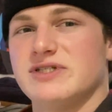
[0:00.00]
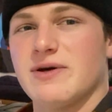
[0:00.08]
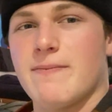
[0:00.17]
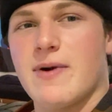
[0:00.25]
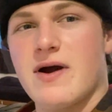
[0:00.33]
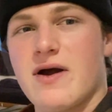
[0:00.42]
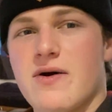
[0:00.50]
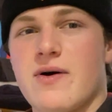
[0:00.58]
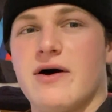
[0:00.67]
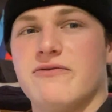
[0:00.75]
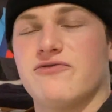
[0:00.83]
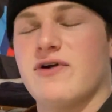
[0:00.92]
tomorrow
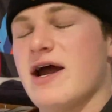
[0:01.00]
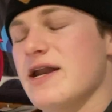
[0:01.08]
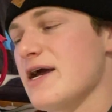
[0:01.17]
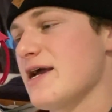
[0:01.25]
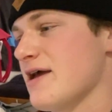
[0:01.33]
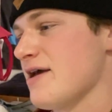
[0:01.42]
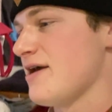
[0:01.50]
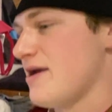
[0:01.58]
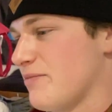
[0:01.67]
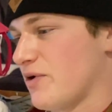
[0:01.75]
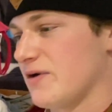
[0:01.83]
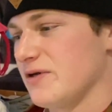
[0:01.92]
on Friday,
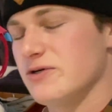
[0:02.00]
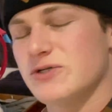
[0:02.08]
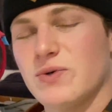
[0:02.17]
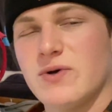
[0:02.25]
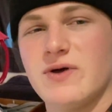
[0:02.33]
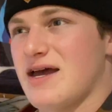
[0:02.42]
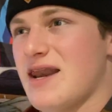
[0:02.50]
per usual.